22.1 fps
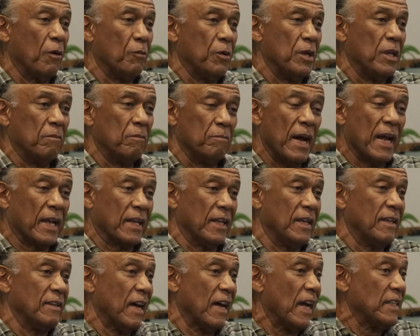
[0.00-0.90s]
we back
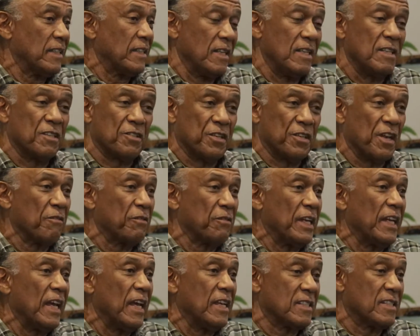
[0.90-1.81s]
in
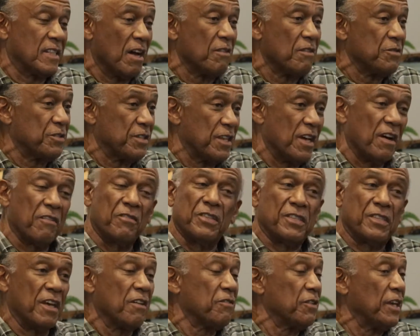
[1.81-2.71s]
1978,
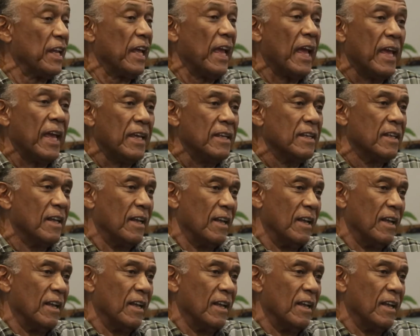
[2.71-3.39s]
77, 78,